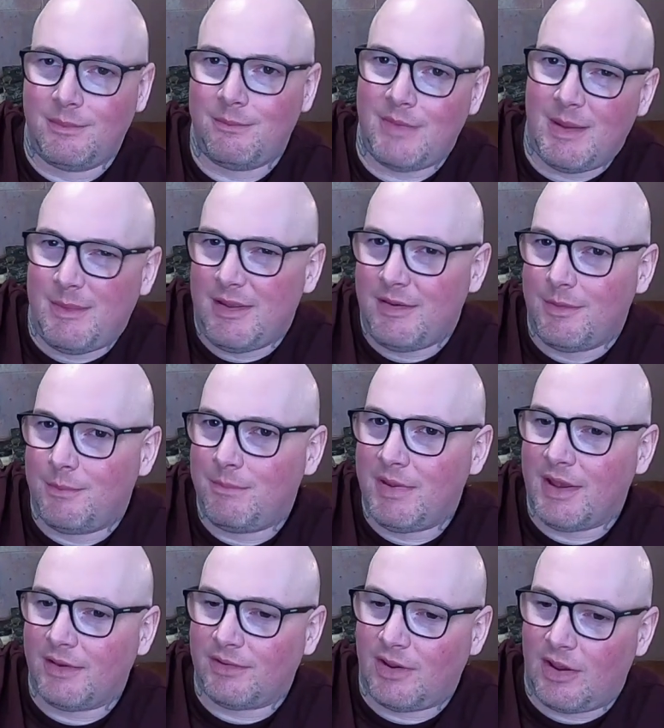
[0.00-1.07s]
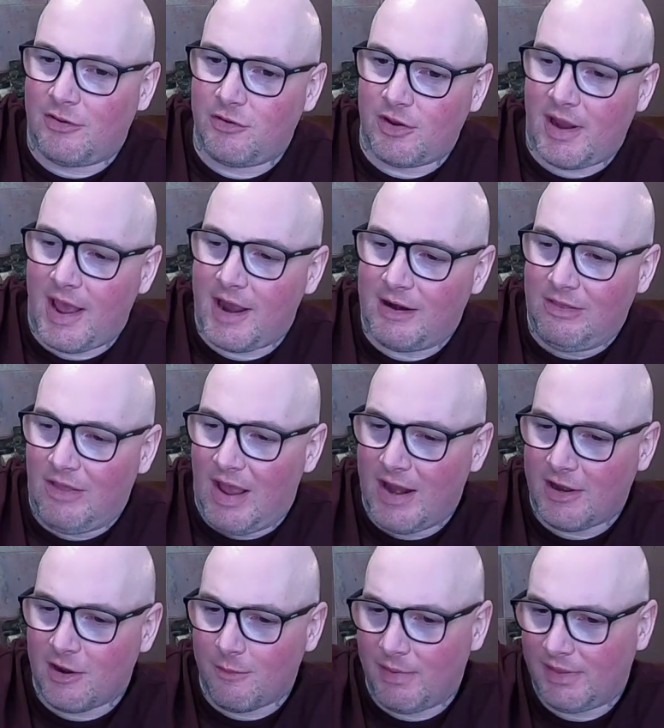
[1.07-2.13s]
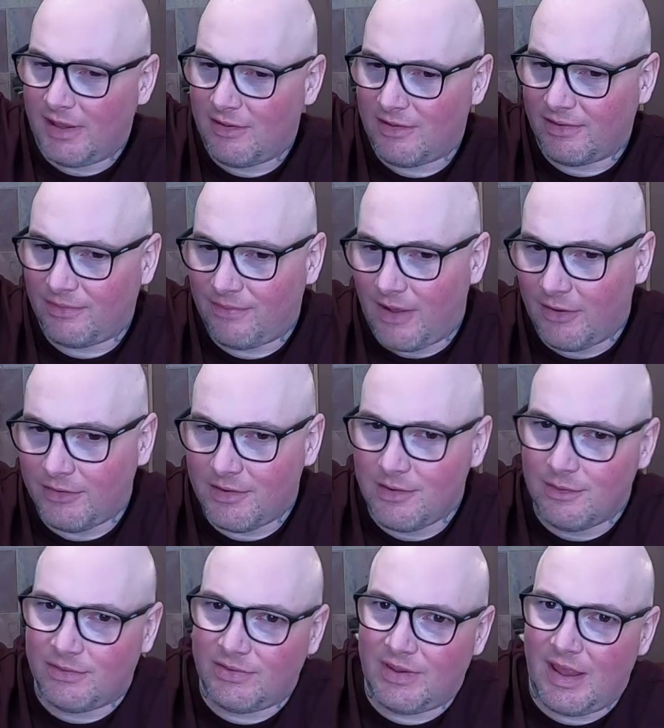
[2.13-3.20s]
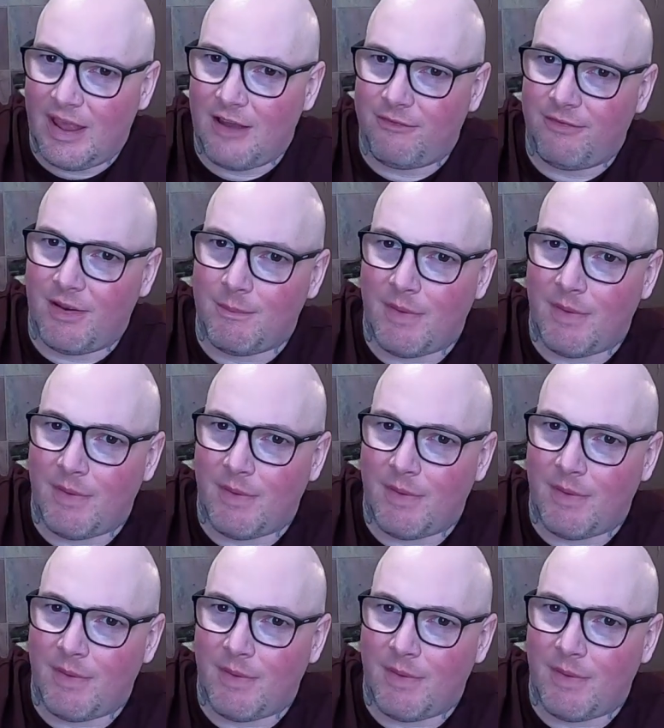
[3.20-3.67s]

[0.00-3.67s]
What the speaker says: maybe because they should have had a liner, but they just felt too stiff,